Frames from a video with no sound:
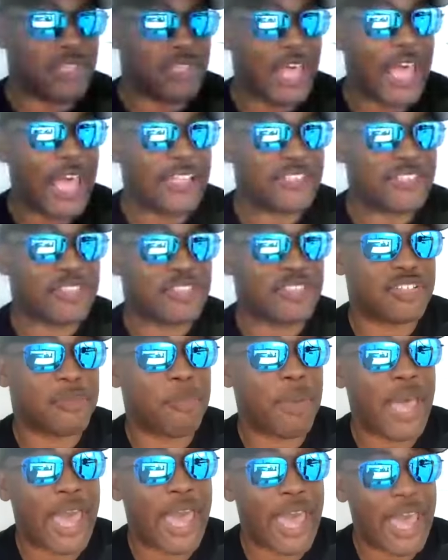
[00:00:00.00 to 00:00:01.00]
That's the
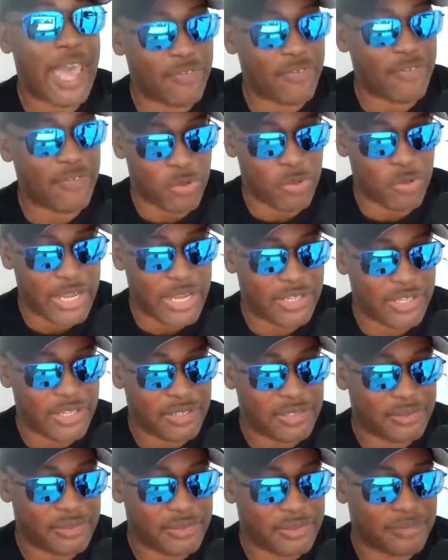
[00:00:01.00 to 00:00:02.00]
pathway.
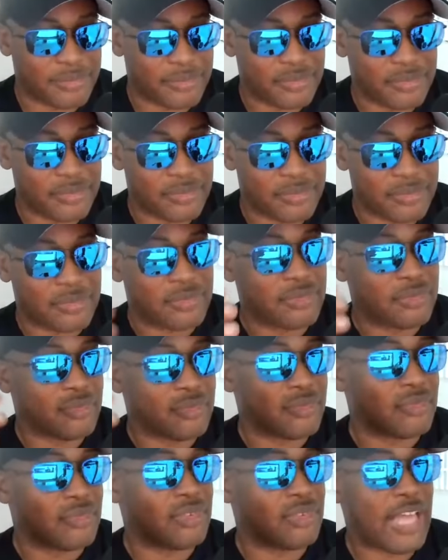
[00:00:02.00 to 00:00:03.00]

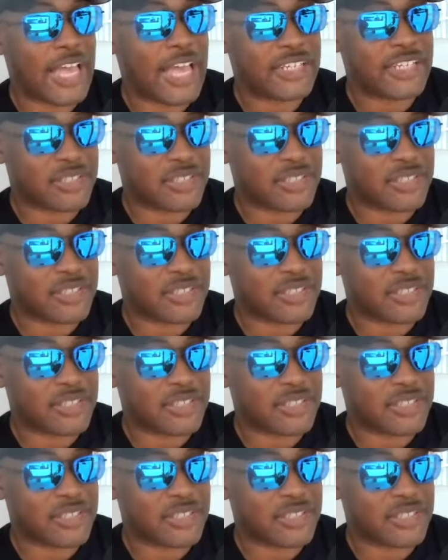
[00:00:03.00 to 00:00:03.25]
That's